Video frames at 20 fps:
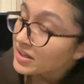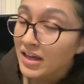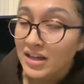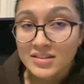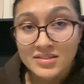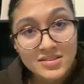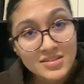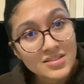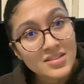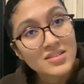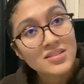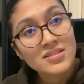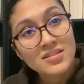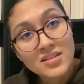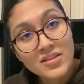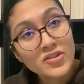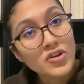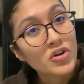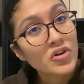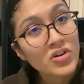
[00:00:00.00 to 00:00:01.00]
yes,
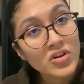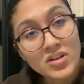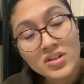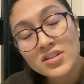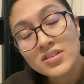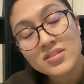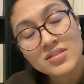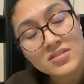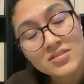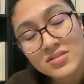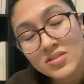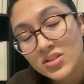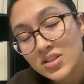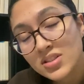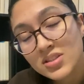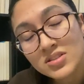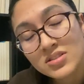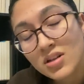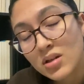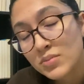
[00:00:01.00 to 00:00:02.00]
the third third
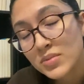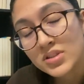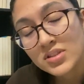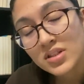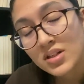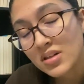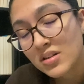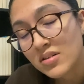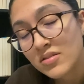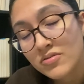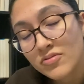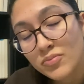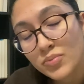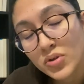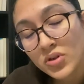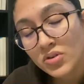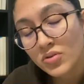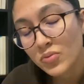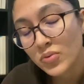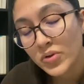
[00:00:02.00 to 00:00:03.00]
installment of
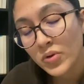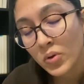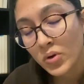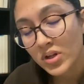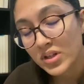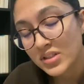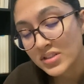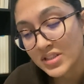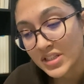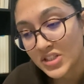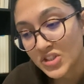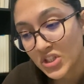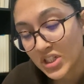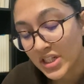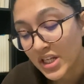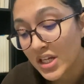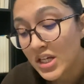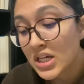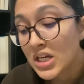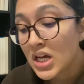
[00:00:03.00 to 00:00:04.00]
book reorganization.
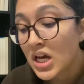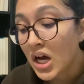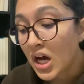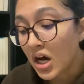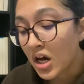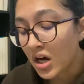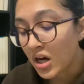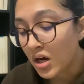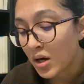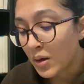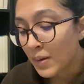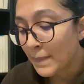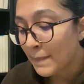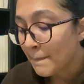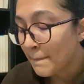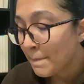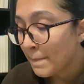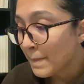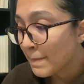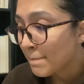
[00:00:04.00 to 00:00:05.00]

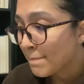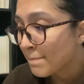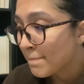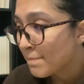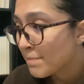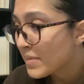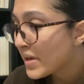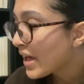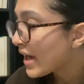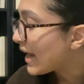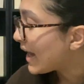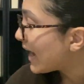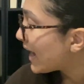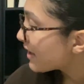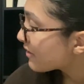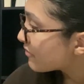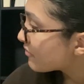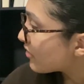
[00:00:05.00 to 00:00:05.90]
Um, yeah, I had